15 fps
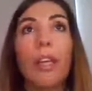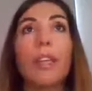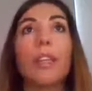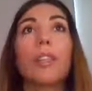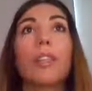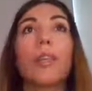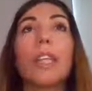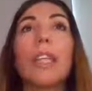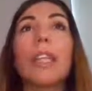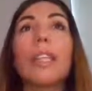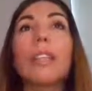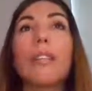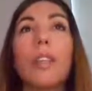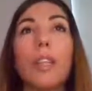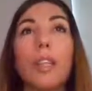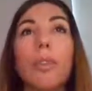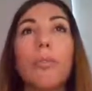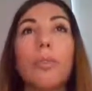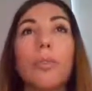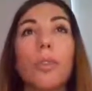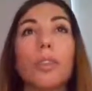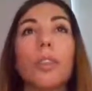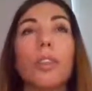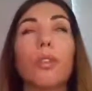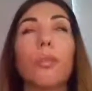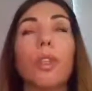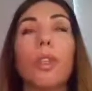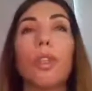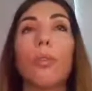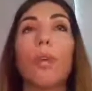So it is very important
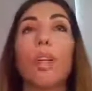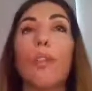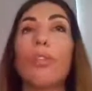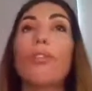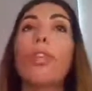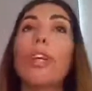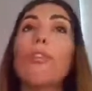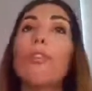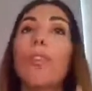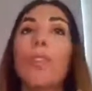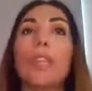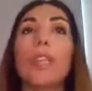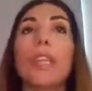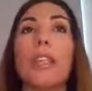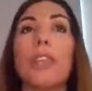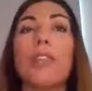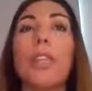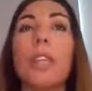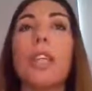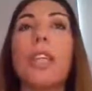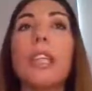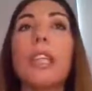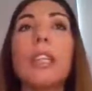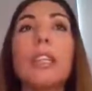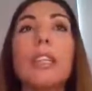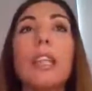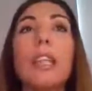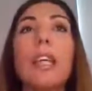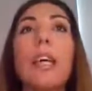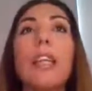when you are looking for this kind of techniques
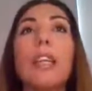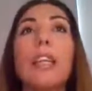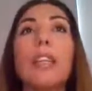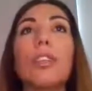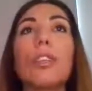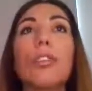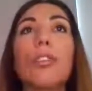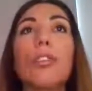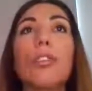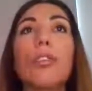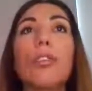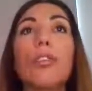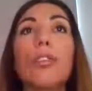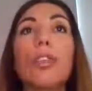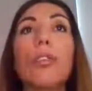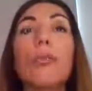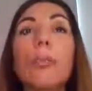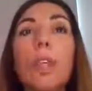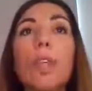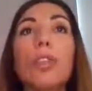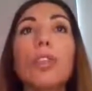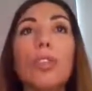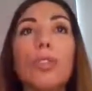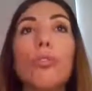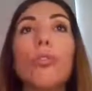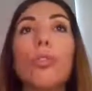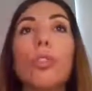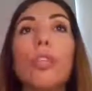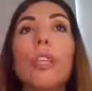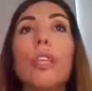that you make
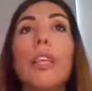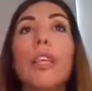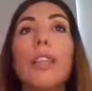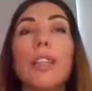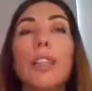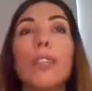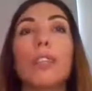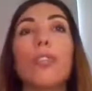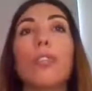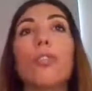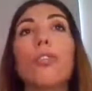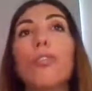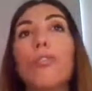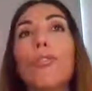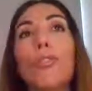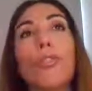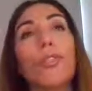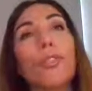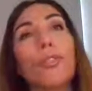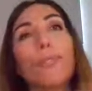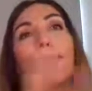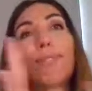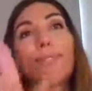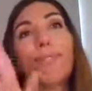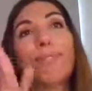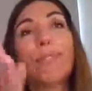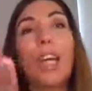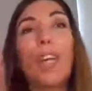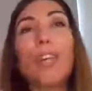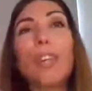sure that you go for
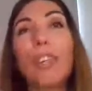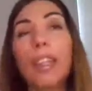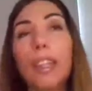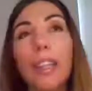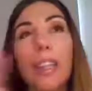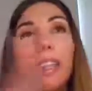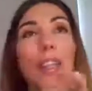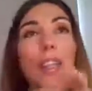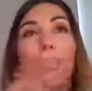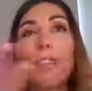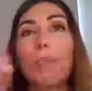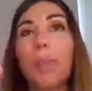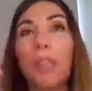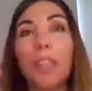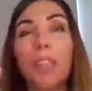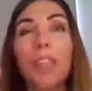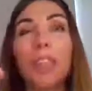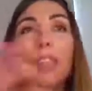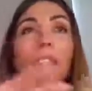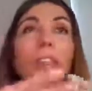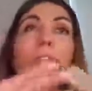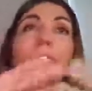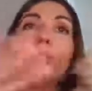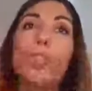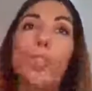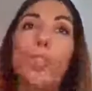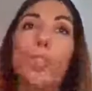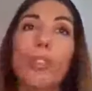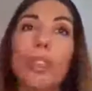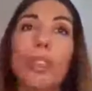a good clinic, a good practitioner, do
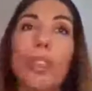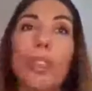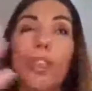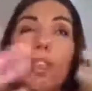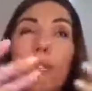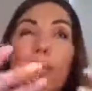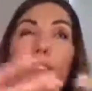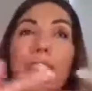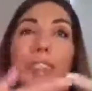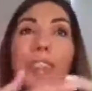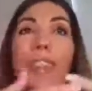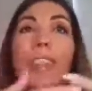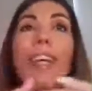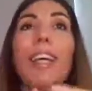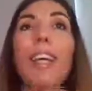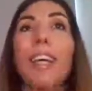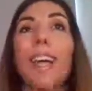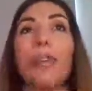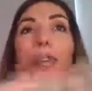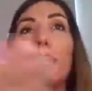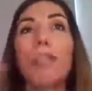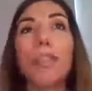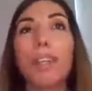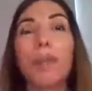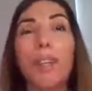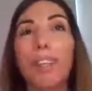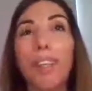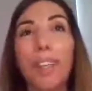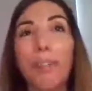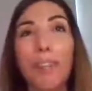your research. Obviously, I wouldn't
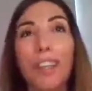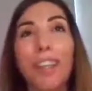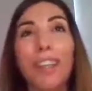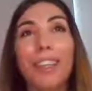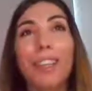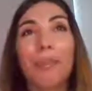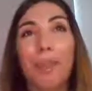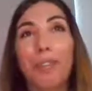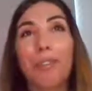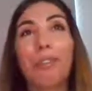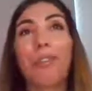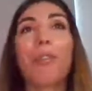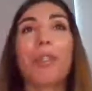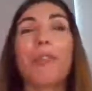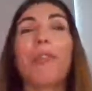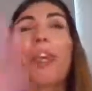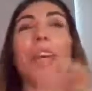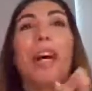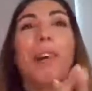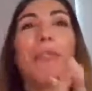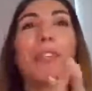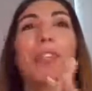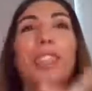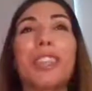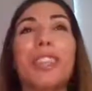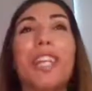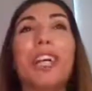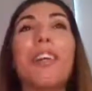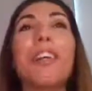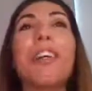recommend anyone else apart from Dream Makeup just
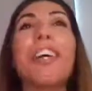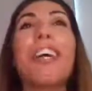now,